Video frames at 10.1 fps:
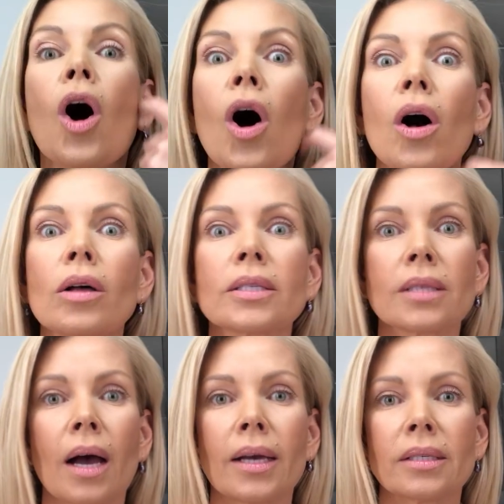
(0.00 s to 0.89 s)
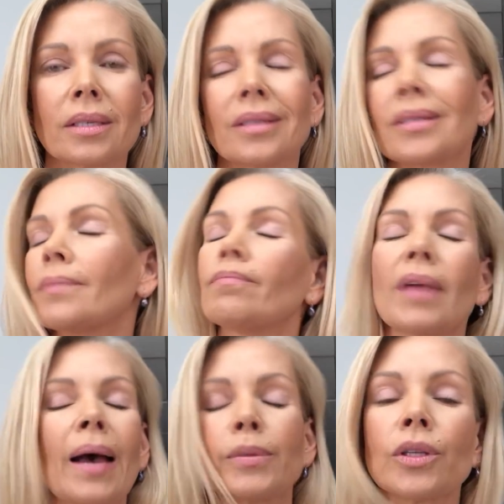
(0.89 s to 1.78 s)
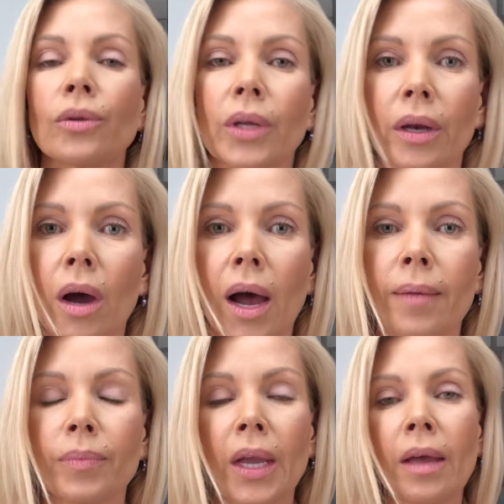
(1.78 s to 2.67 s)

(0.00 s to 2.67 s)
all sizes? Absolutely not.